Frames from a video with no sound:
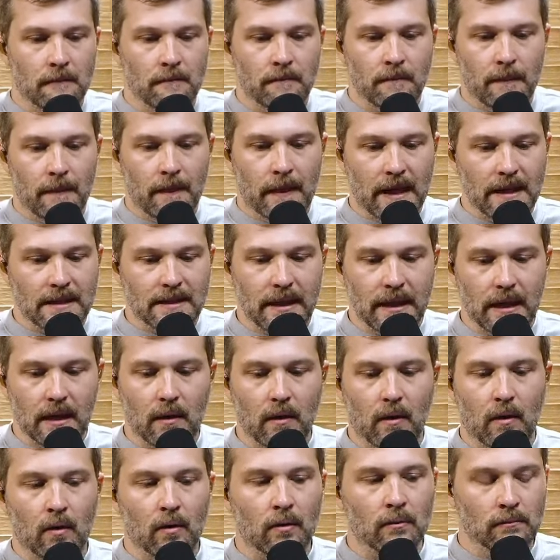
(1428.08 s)
They take it
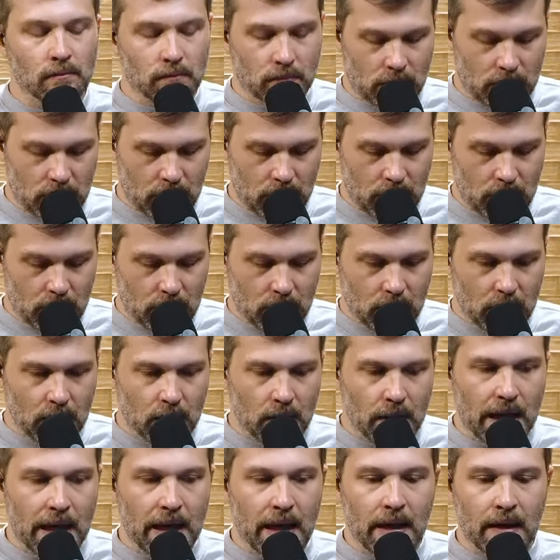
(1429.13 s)
home,
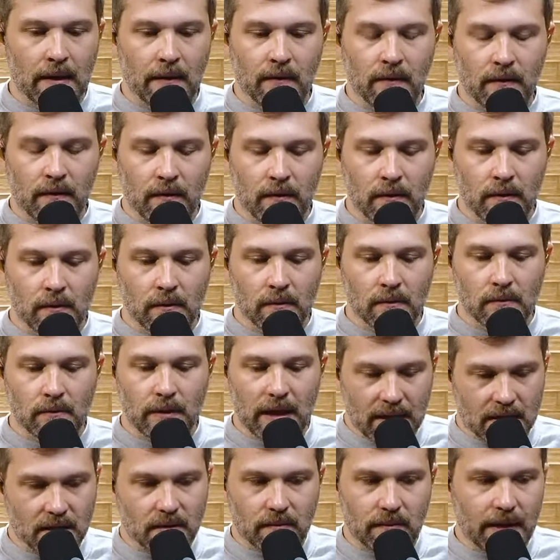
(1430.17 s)
and
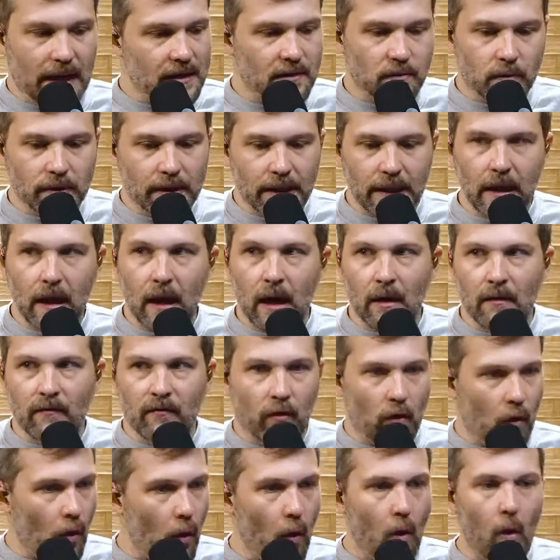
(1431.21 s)
that's that's what they got for
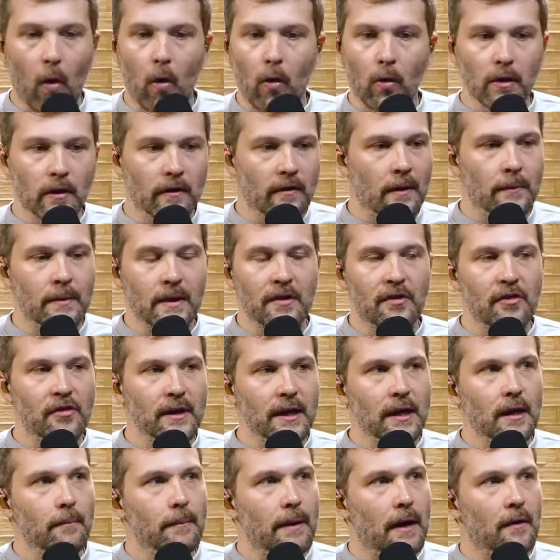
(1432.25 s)
yeah. all. Of, I mean,
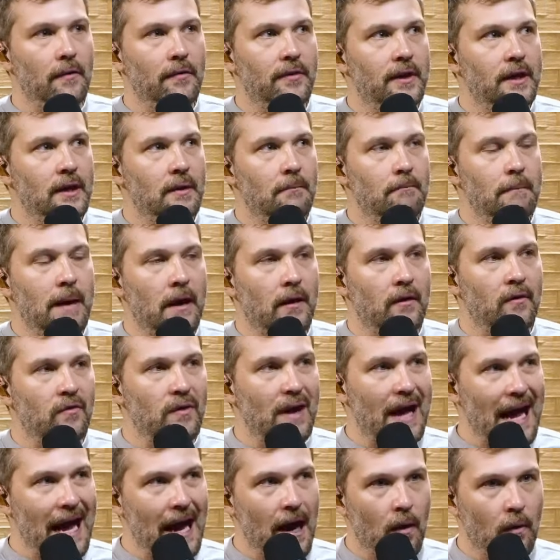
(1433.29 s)
think about the amount of
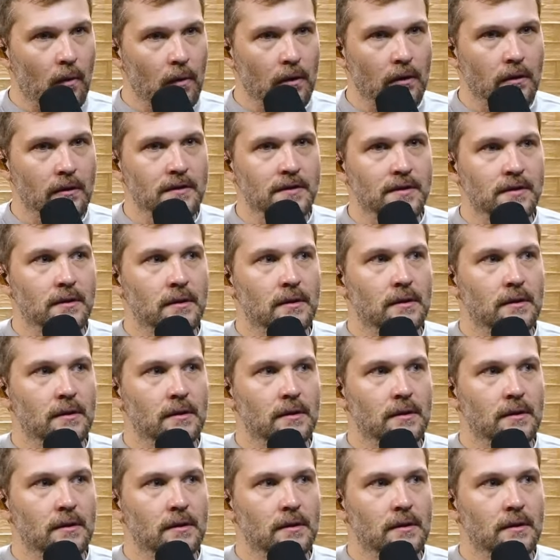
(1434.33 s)
hours.